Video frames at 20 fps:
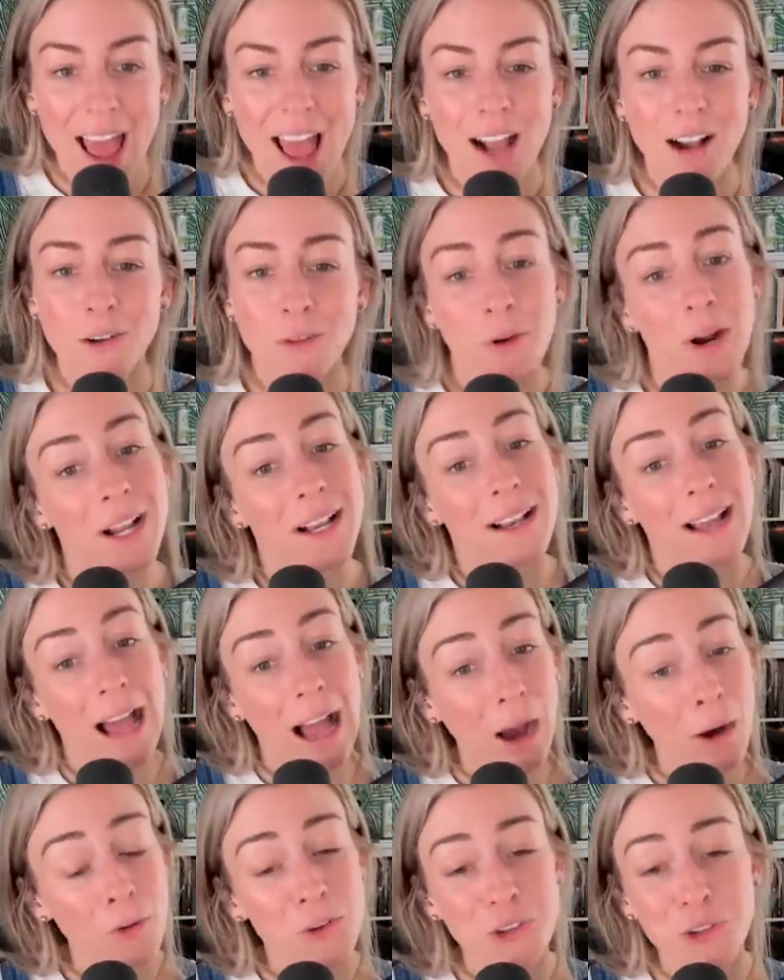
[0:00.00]
And right
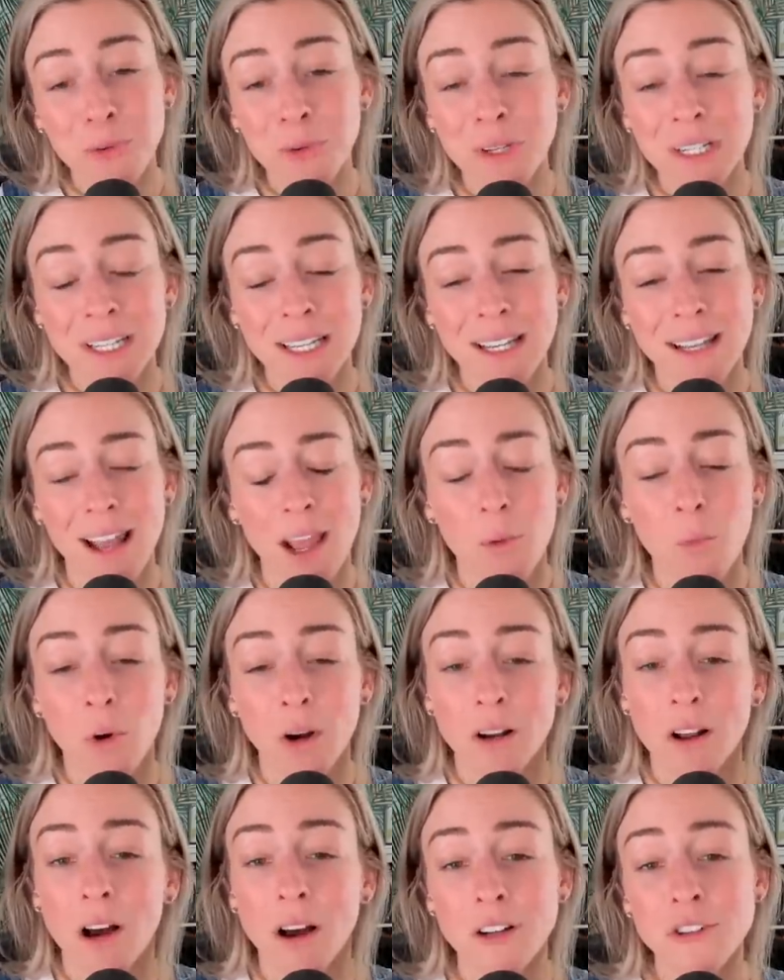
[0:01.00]
now, you can get a
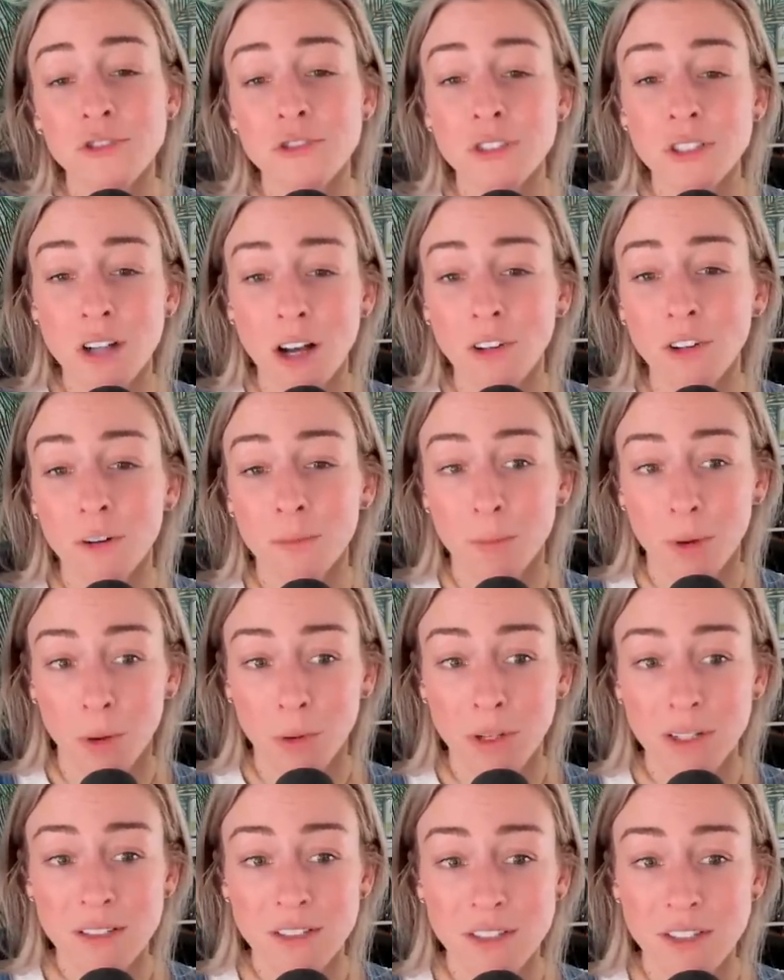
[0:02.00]
$100
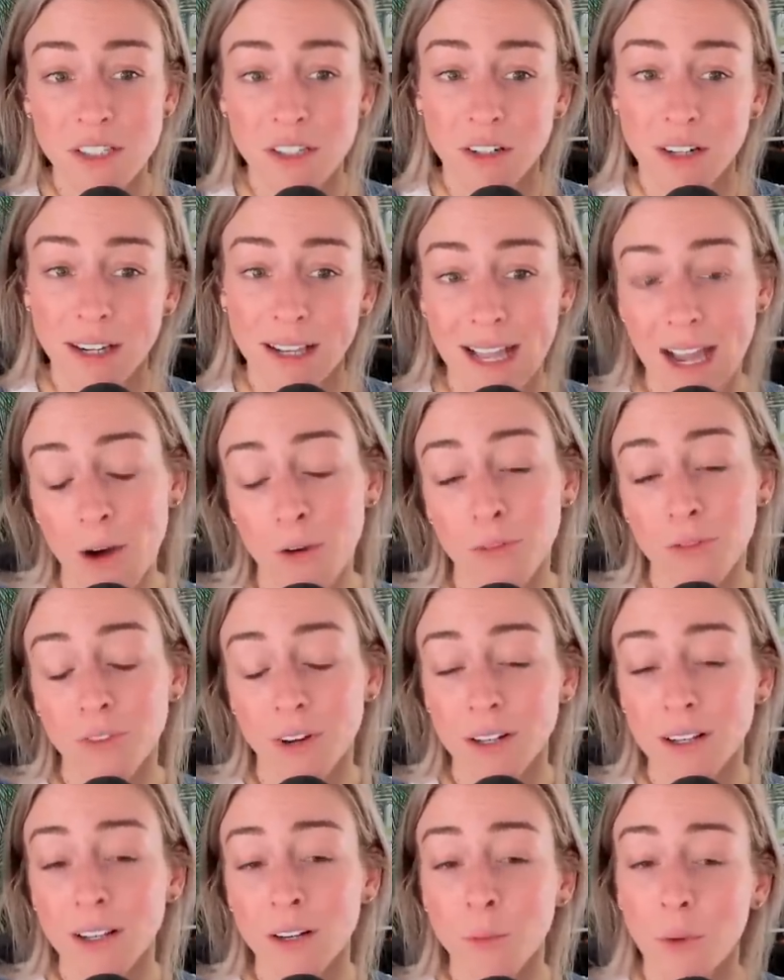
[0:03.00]
bonus to your account
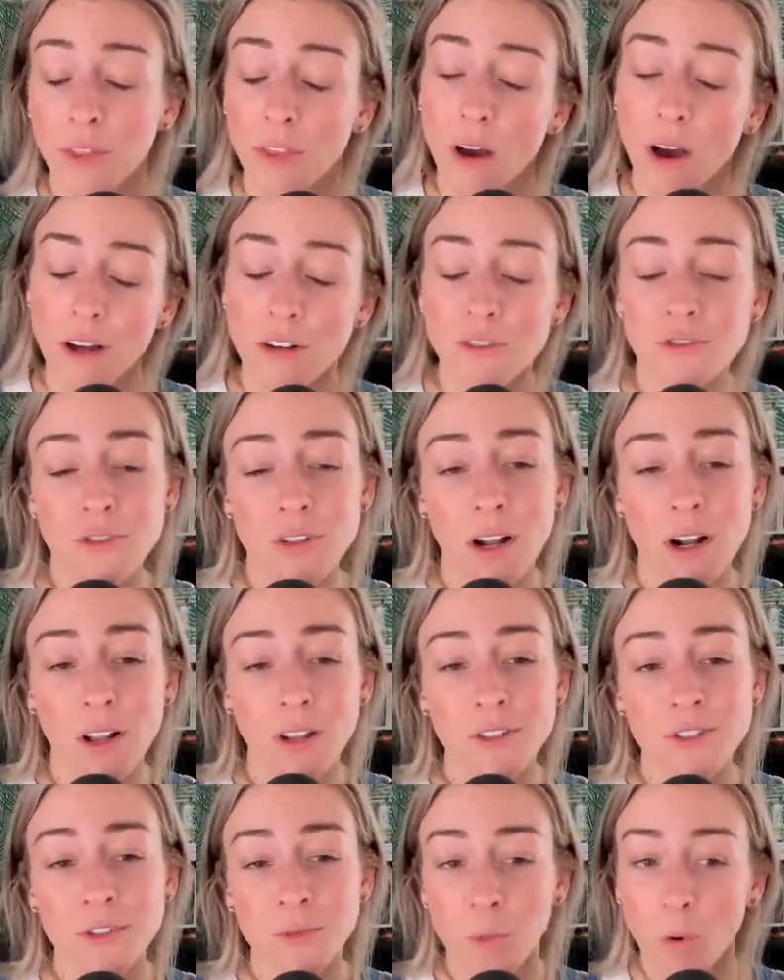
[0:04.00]
funded with
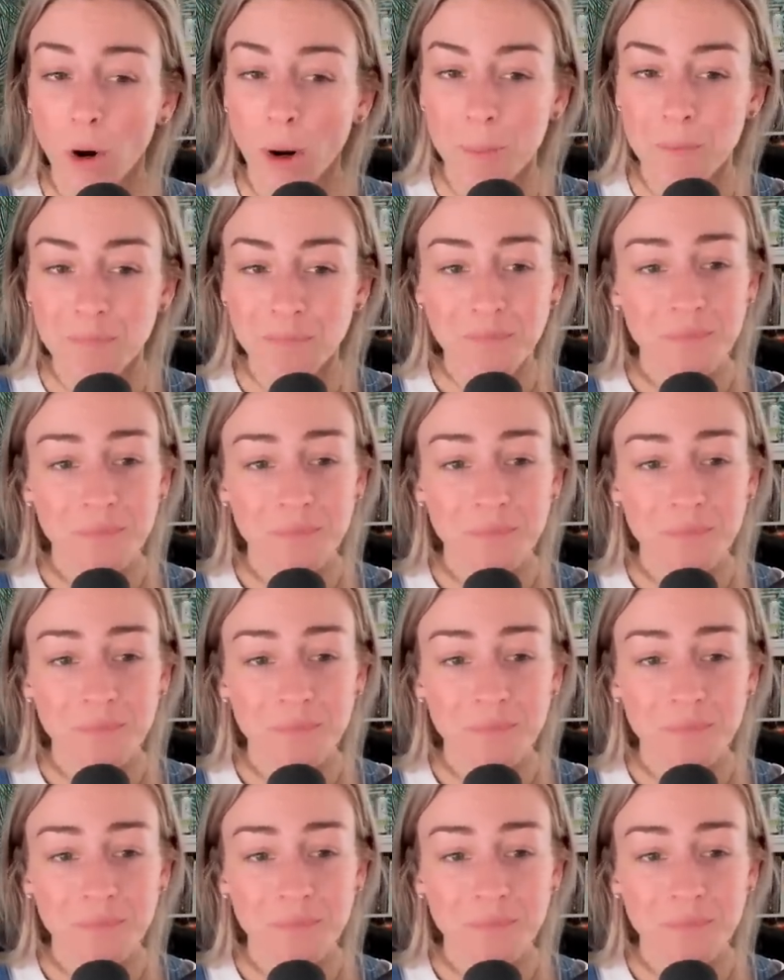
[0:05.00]
$100 or more.